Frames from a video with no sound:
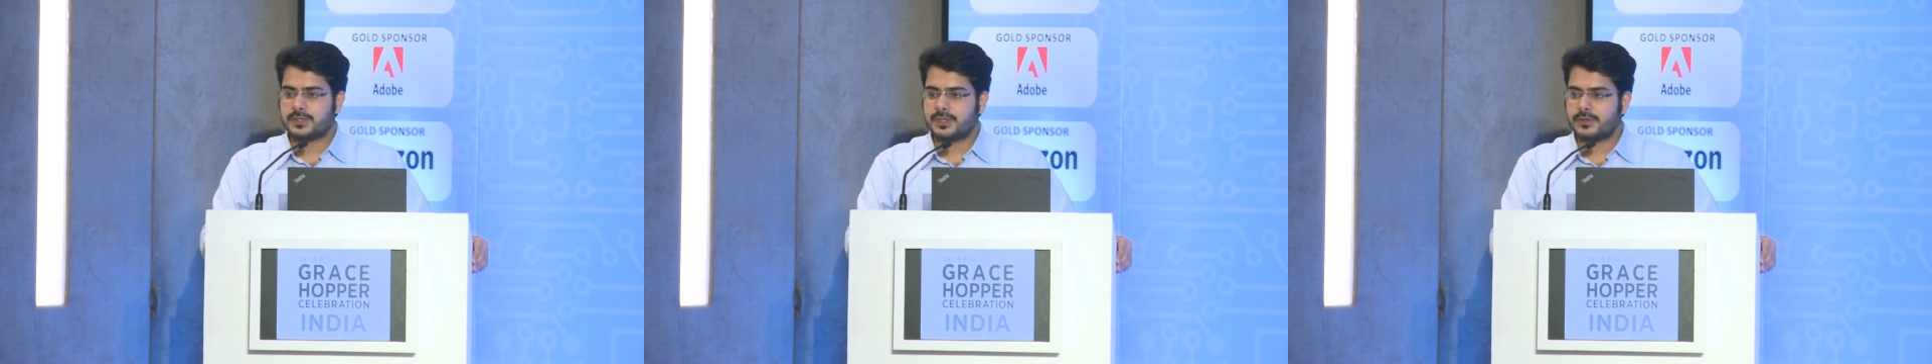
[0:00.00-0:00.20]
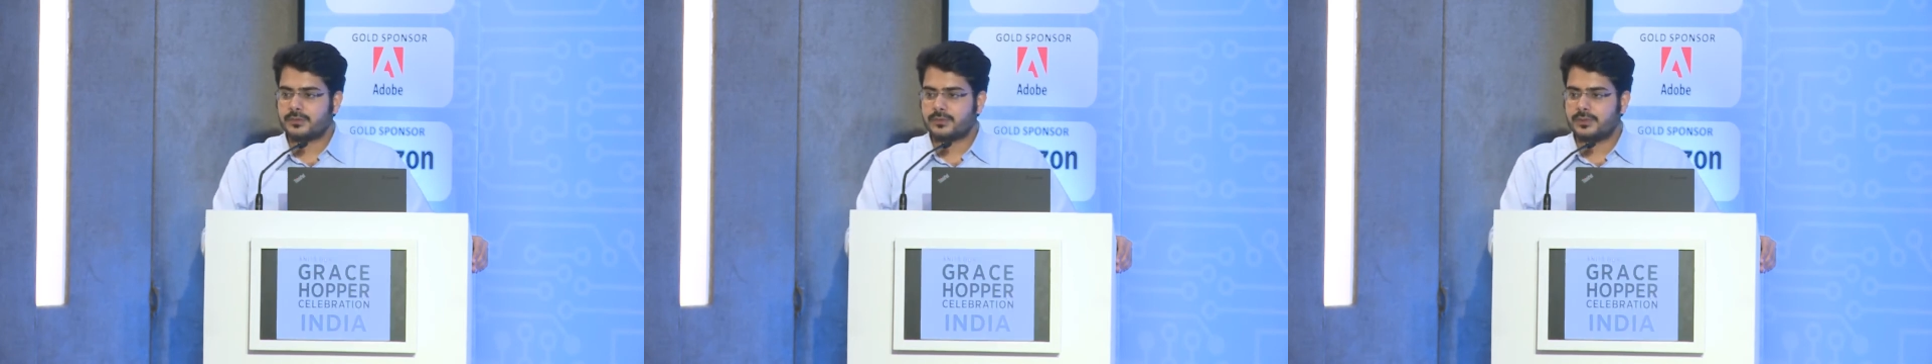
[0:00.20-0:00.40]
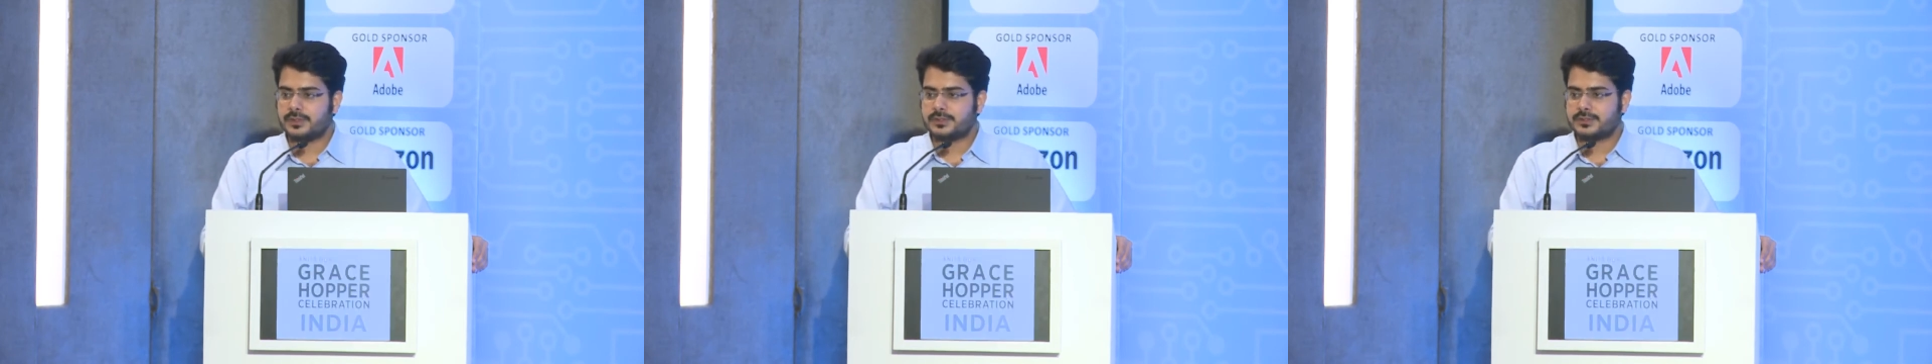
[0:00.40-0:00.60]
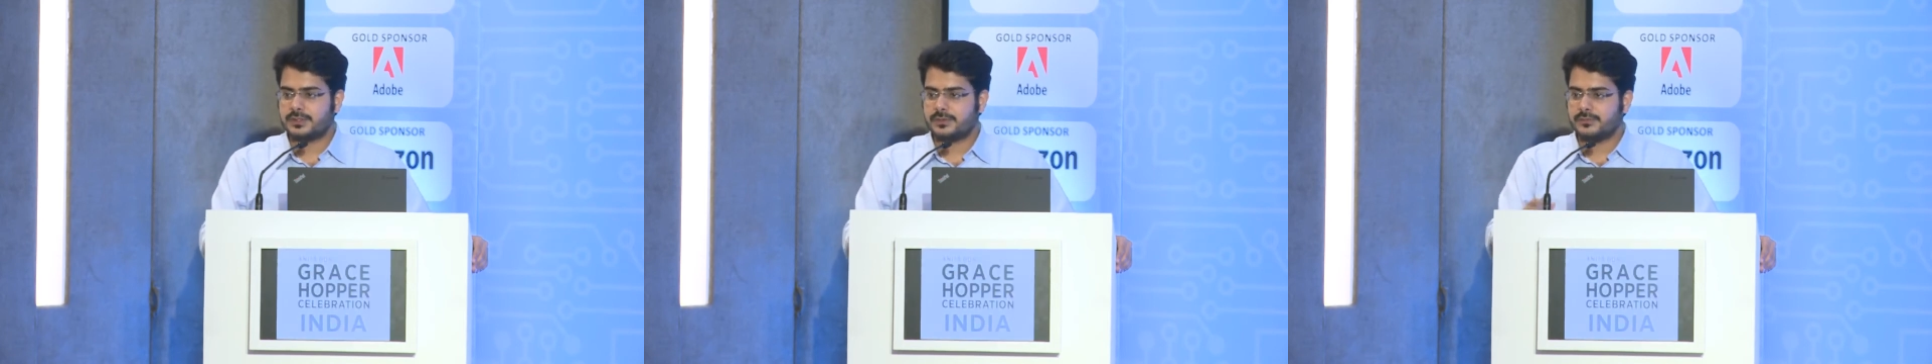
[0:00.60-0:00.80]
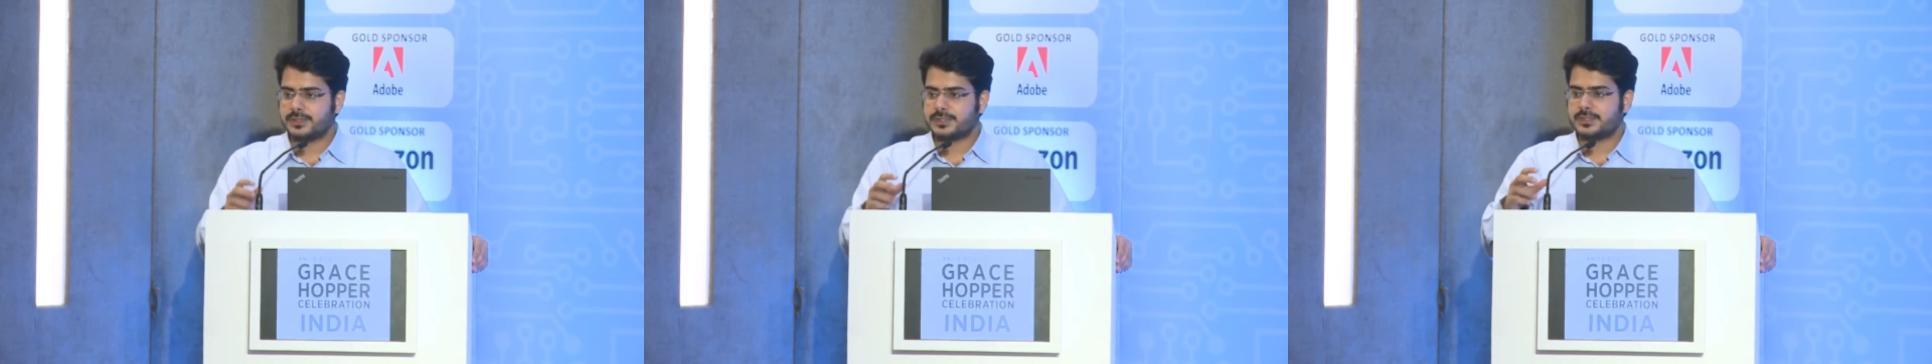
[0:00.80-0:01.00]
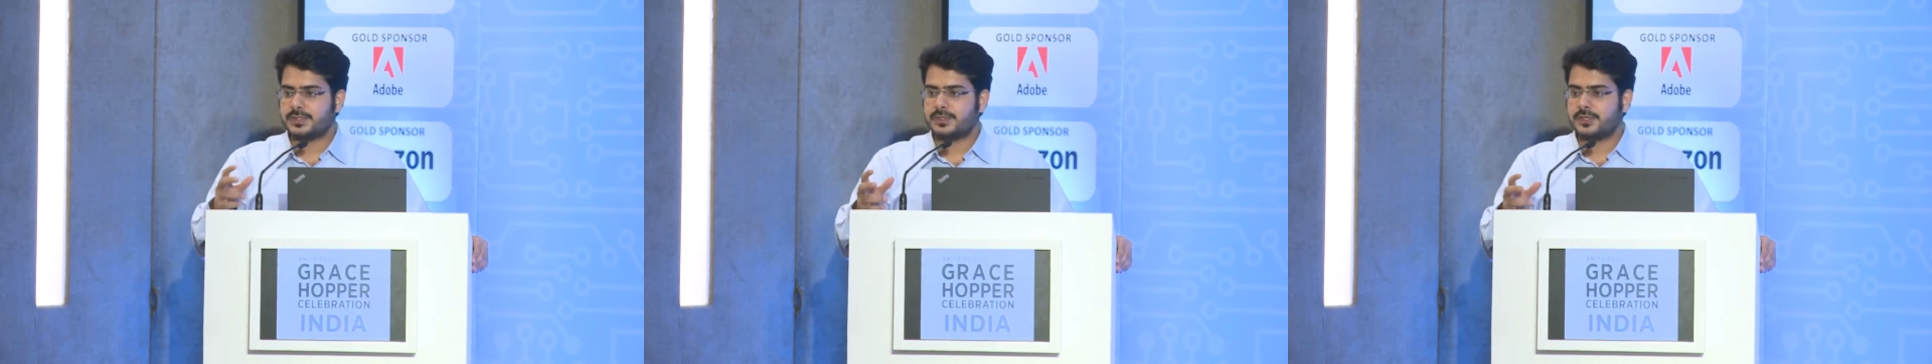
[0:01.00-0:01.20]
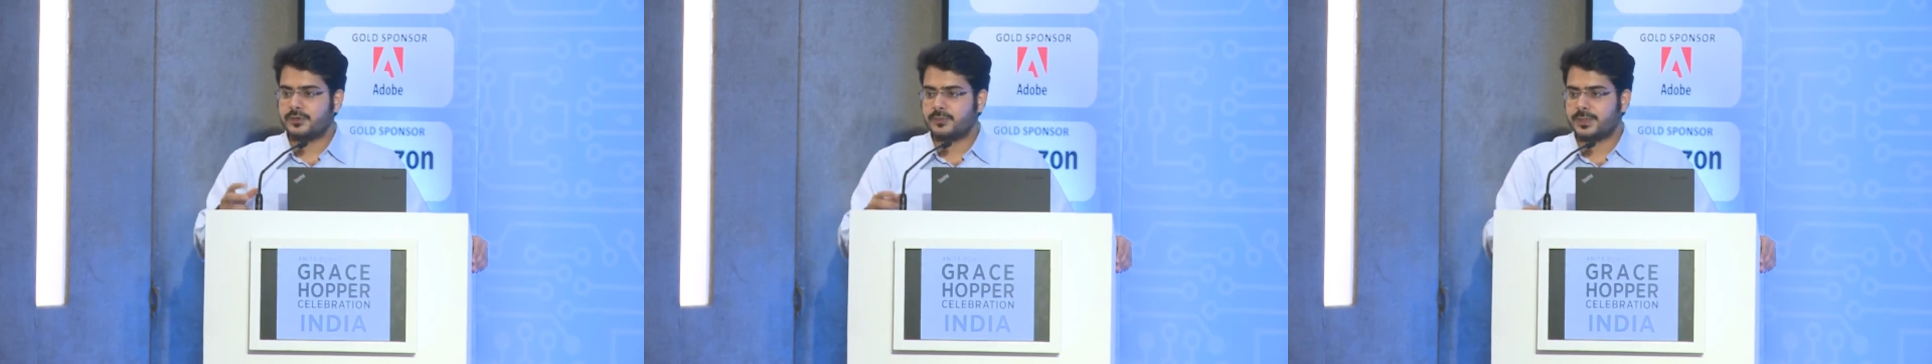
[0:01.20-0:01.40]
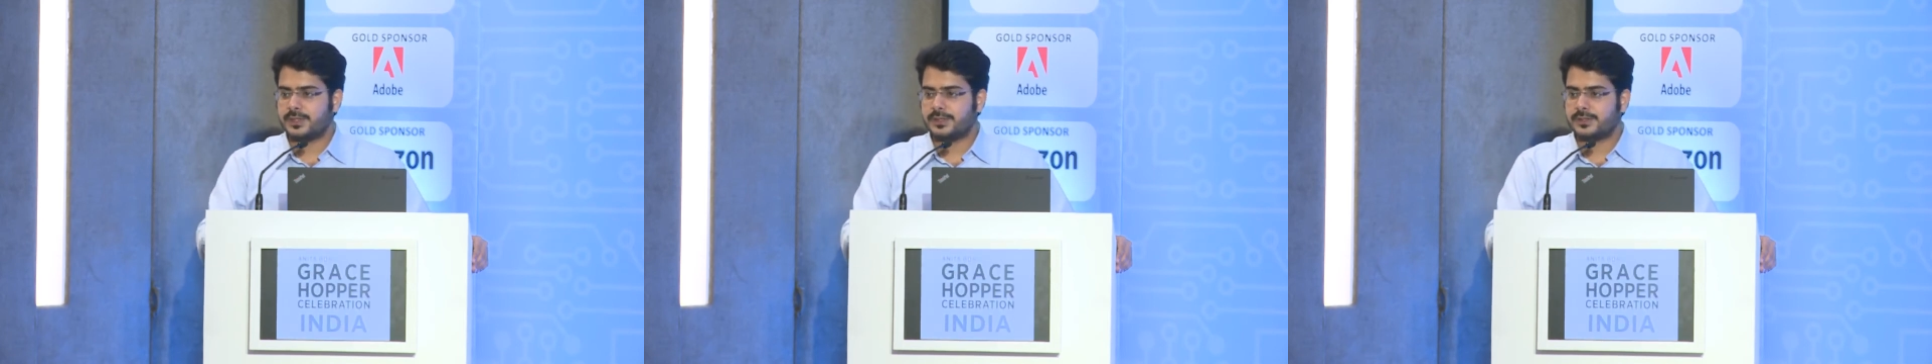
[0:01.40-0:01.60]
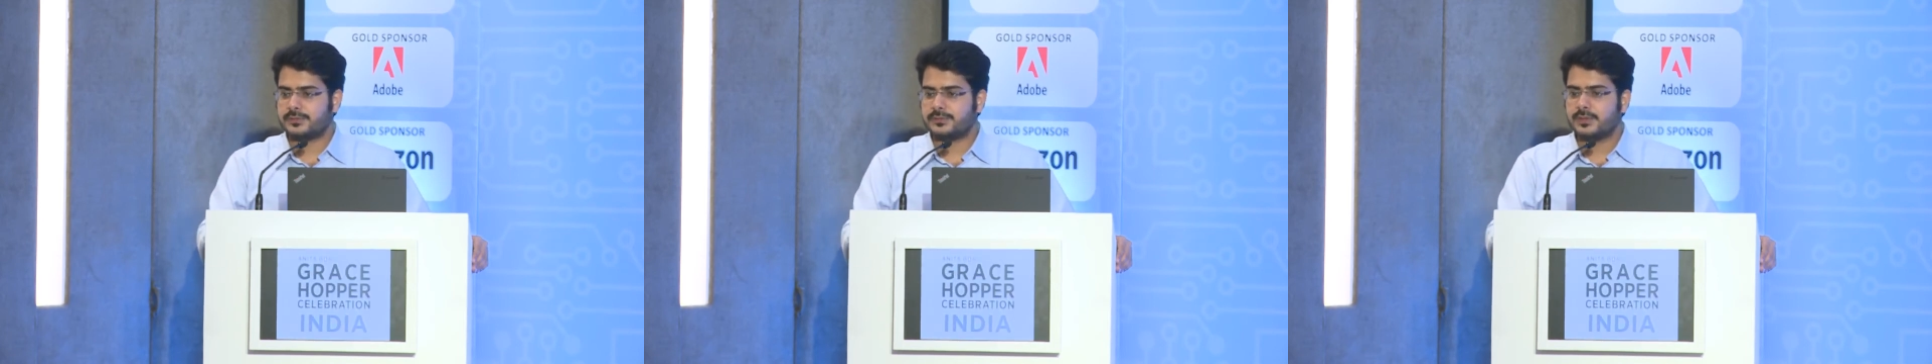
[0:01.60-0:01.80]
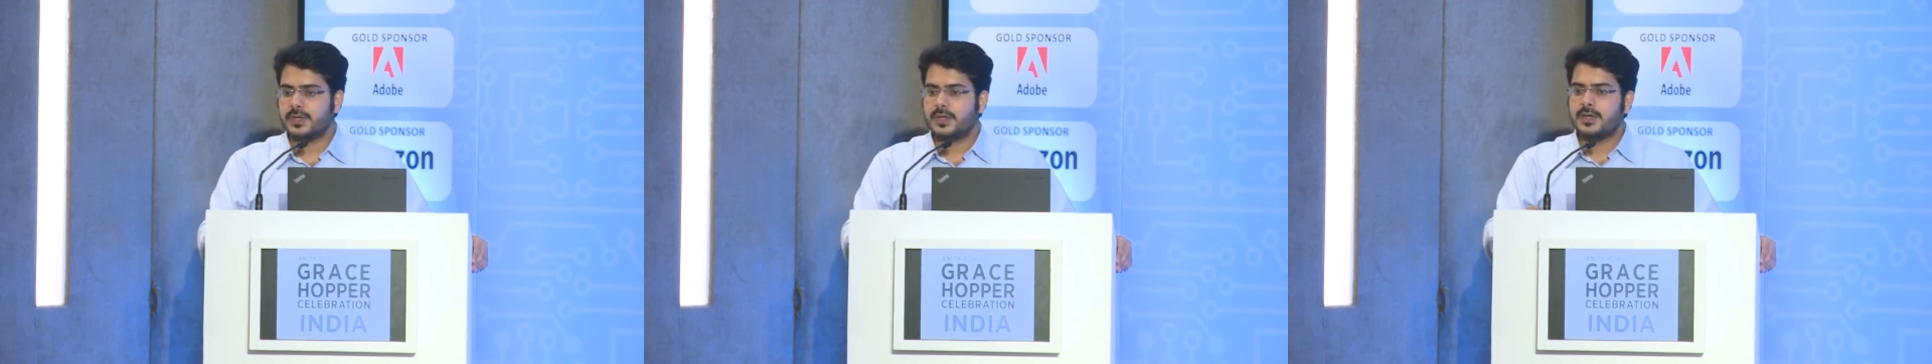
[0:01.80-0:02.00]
controller service in Kubernetes.